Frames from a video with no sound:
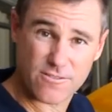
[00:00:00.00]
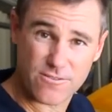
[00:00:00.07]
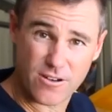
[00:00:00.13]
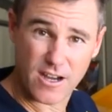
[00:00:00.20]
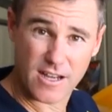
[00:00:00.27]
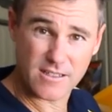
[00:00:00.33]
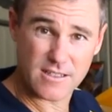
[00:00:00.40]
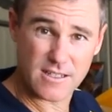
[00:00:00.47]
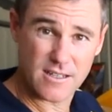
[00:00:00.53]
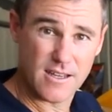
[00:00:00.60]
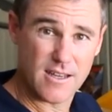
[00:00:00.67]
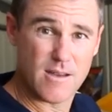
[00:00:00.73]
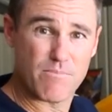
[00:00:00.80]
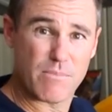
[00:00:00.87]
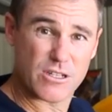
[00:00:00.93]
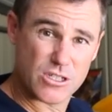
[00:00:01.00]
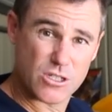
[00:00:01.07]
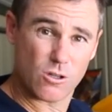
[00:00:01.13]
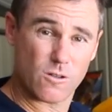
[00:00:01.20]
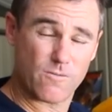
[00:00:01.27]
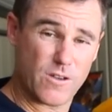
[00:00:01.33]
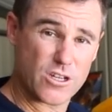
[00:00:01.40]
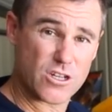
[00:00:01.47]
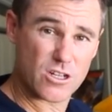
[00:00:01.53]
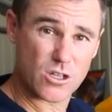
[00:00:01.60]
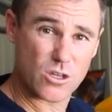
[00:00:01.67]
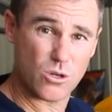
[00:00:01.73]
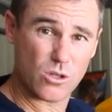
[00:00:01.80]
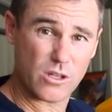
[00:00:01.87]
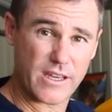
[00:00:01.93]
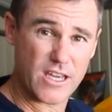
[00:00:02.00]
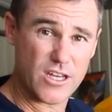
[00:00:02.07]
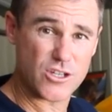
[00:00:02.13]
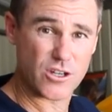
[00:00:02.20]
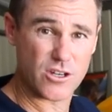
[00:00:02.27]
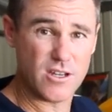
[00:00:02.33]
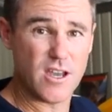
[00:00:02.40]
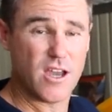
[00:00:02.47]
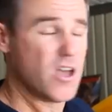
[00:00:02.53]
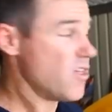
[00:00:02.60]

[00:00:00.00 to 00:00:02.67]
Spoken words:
the front but still efficiently cool the engine,